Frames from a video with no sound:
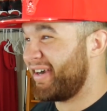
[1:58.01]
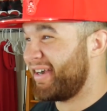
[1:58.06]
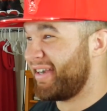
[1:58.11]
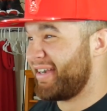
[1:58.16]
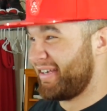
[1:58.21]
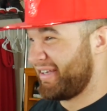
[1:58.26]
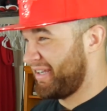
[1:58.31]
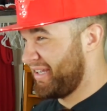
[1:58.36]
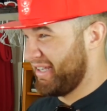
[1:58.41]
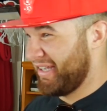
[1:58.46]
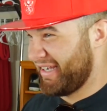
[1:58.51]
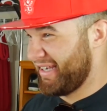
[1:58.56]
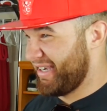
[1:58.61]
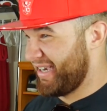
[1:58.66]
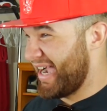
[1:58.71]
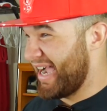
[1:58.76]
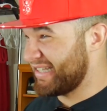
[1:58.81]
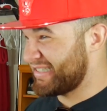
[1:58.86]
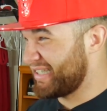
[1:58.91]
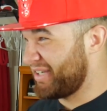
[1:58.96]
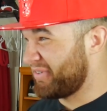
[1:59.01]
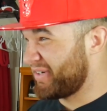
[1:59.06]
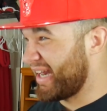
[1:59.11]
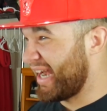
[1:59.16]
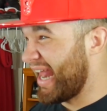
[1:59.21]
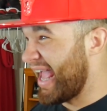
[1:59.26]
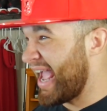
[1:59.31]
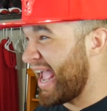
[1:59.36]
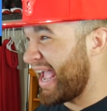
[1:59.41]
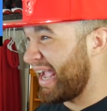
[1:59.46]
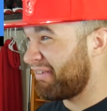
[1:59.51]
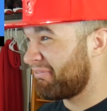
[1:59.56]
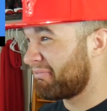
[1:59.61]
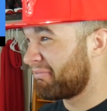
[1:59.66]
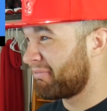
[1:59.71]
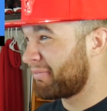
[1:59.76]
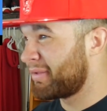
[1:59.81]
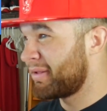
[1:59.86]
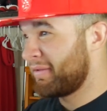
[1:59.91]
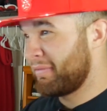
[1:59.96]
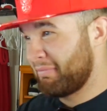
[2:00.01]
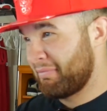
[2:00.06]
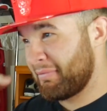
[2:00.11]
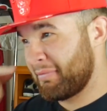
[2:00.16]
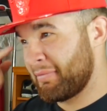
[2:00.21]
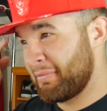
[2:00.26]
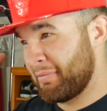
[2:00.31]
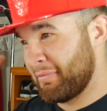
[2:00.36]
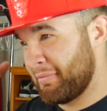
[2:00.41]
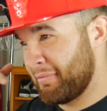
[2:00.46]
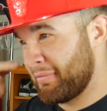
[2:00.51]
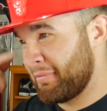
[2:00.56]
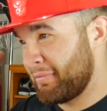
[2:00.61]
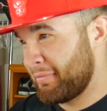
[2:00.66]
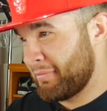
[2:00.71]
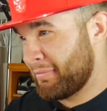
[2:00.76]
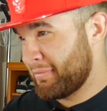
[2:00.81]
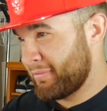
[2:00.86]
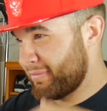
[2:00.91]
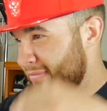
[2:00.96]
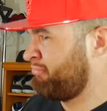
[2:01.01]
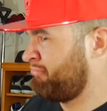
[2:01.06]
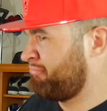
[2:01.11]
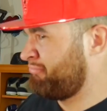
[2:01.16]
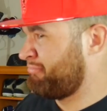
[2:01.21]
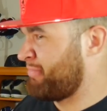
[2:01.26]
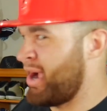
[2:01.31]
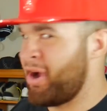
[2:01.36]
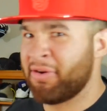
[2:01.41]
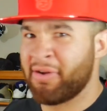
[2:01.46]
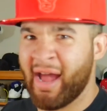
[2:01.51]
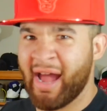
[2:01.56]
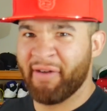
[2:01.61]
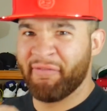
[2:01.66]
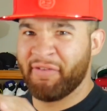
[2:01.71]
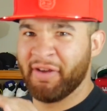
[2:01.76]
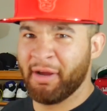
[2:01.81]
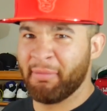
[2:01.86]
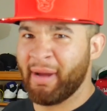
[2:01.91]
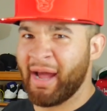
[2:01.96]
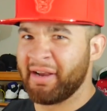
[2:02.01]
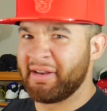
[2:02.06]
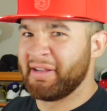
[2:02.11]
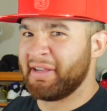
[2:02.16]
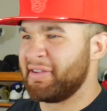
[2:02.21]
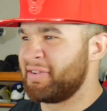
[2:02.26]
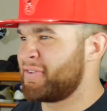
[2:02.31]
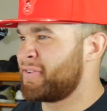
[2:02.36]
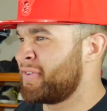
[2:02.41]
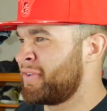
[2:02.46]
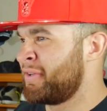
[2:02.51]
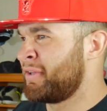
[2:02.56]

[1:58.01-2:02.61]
I see with the leg. I don't know how I feel about this.